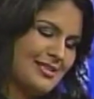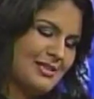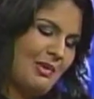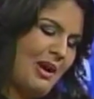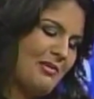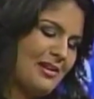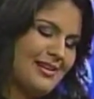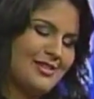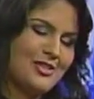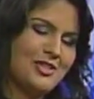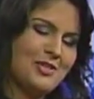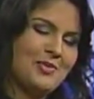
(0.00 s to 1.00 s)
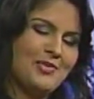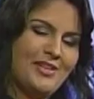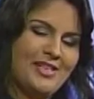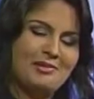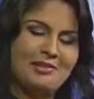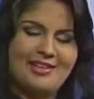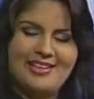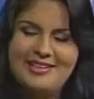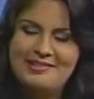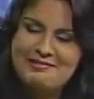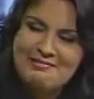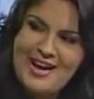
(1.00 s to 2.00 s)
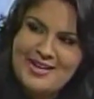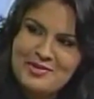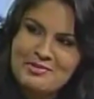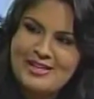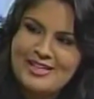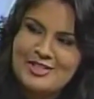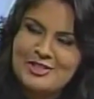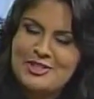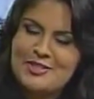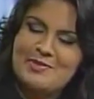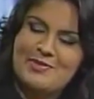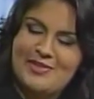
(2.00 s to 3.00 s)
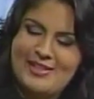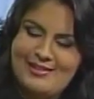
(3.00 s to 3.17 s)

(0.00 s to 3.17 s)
why relationships fail quickly. Why do relationships fail?